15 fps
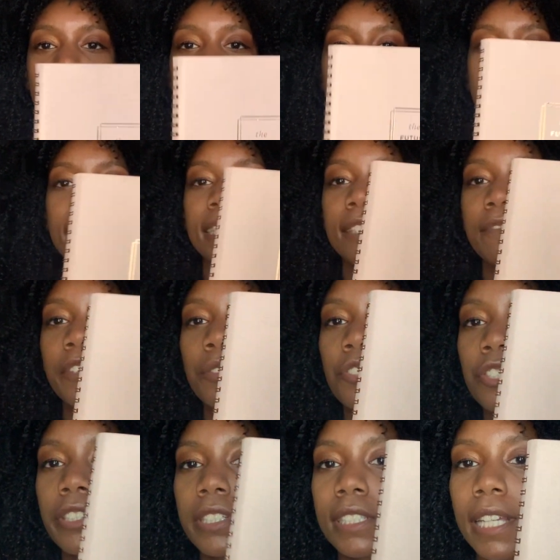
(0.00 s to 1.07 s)
It says "the
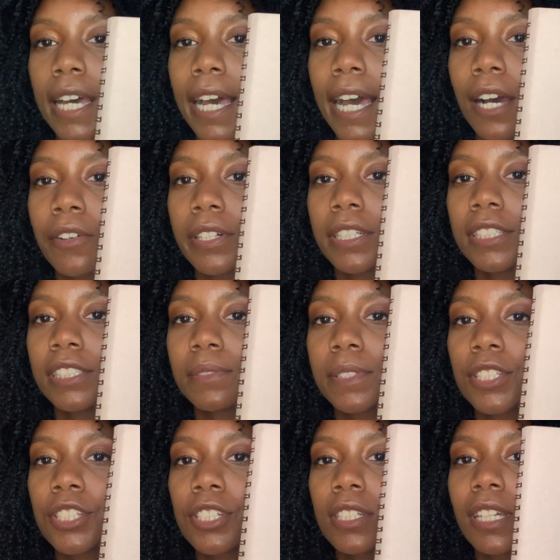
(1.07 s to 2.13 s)
future is ours,"
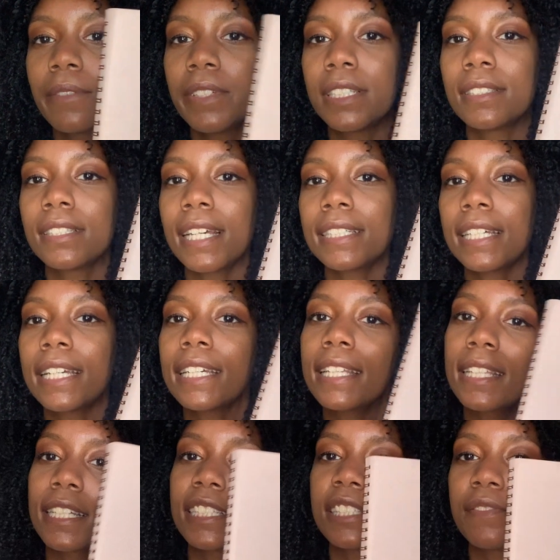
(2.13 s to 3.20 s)
which, I mean, I
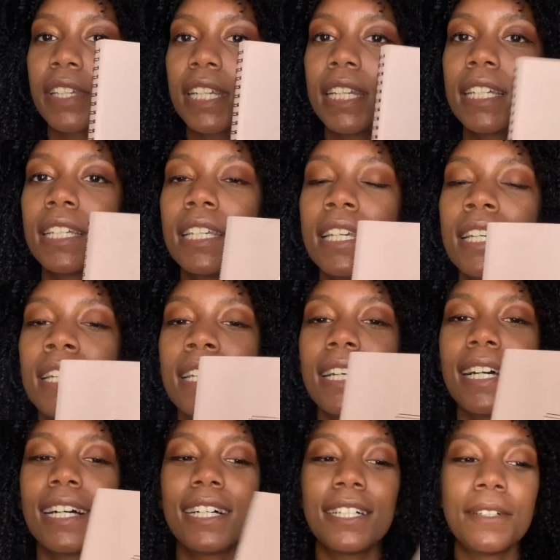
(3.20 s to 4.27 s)
think it's fitting.
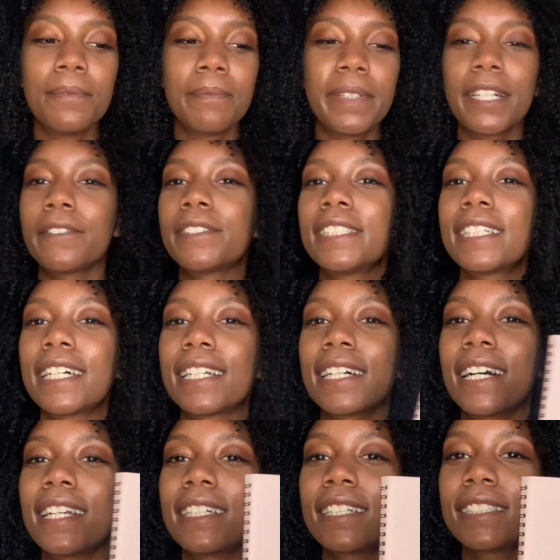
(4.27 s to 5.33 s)
But I really kind of
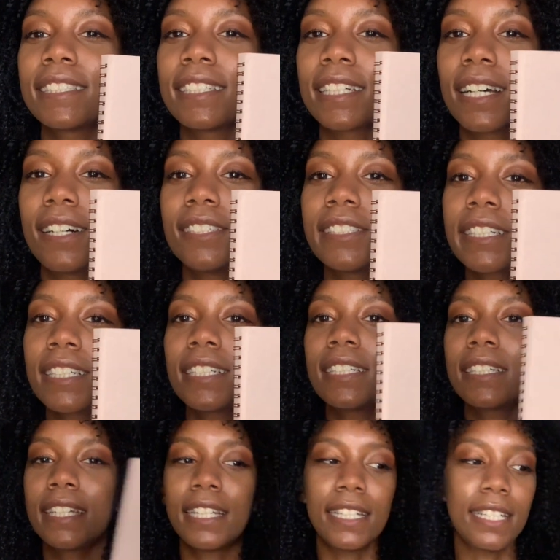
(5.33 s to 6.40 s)
got it because of the color,
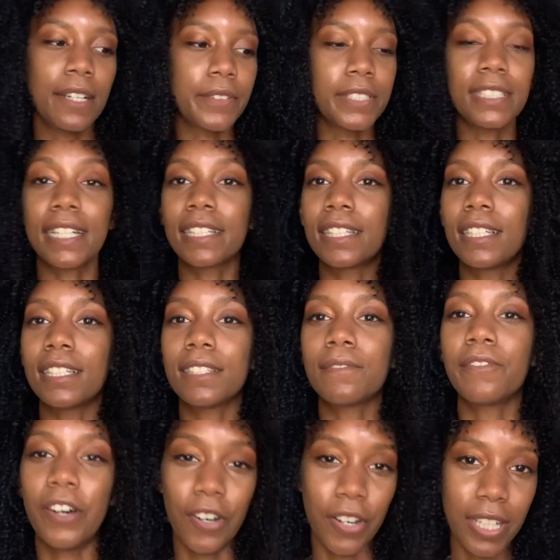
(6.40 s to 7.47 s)
and I really like the
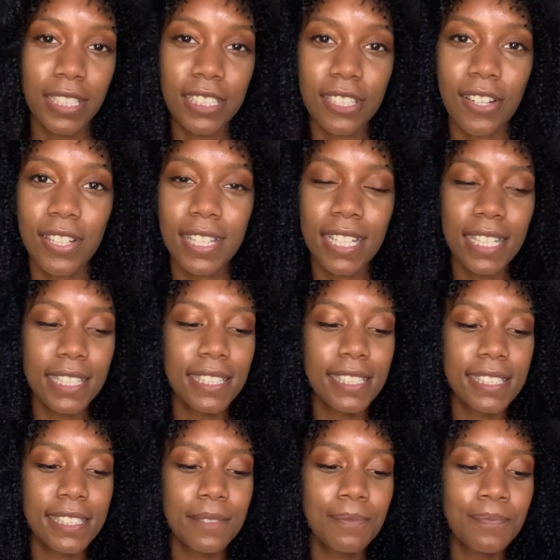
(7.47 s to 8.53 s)
font on this.
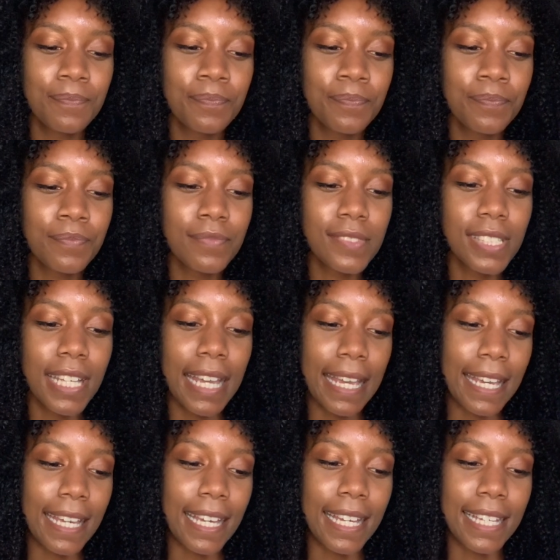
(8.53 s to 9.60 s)

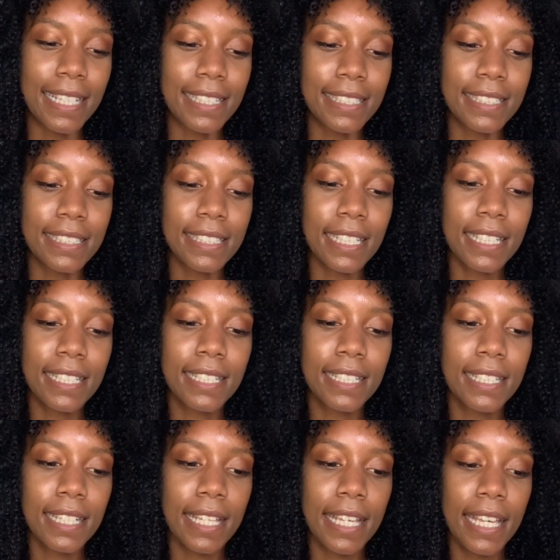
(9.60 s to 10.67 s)
And
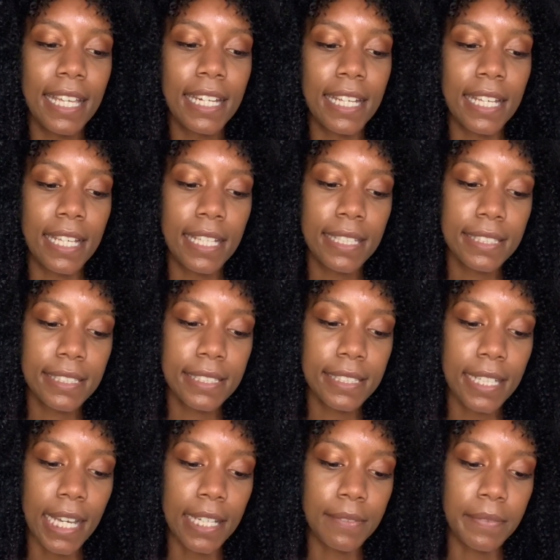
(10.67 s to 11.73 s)
in it,
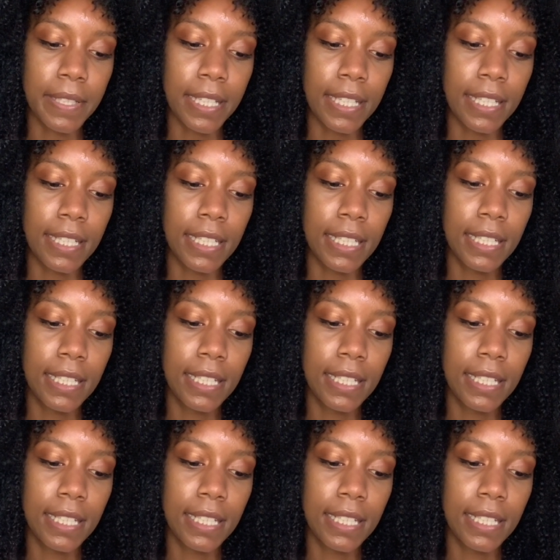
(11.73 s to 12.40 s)
I've been